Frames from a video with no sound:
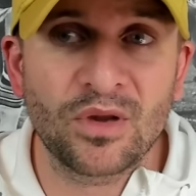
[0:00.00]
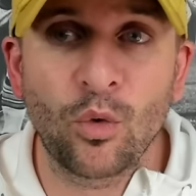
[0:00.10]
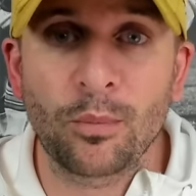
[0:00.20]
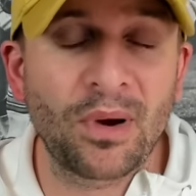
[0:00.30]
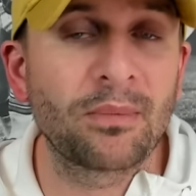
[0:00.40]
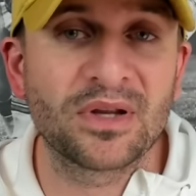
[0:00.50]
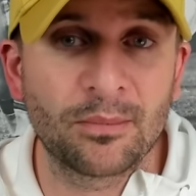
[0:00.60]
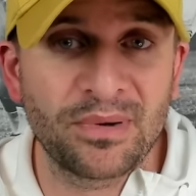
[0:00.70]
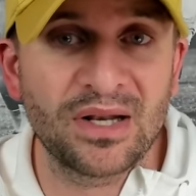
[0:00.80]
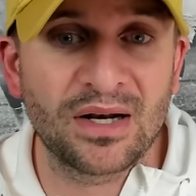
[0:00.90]
or probably
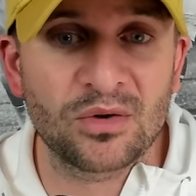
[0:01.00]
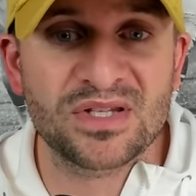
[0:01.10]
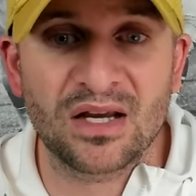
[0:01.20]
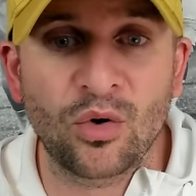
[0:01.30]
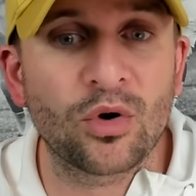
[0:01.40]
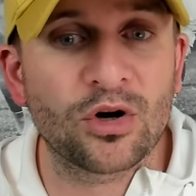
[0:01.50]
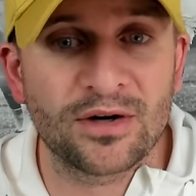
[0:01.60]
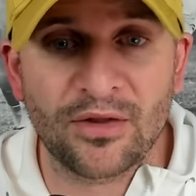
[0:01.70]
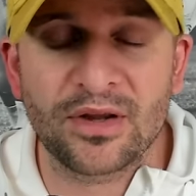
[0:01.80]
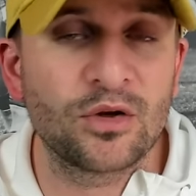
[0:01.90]
compete at outside corner
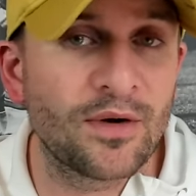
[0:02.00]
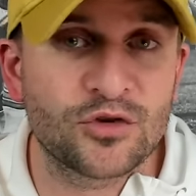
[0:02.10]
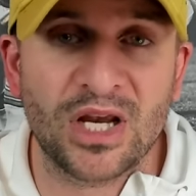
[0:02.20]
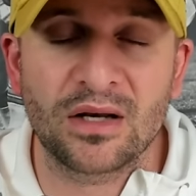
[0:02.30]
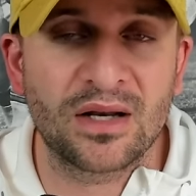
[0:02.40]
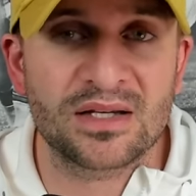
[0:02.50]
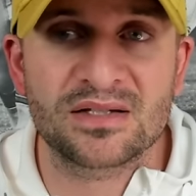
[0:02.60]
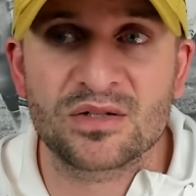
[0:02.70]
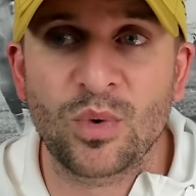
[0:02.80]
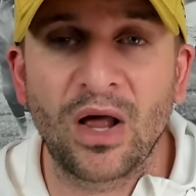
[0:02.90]
now that you have Jaden Hicks
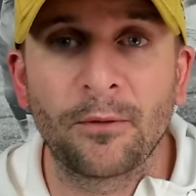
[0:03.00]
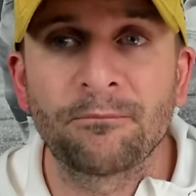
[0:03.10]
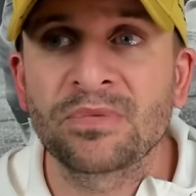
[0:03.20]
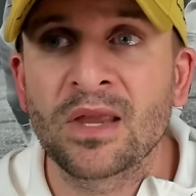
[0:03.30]
as well.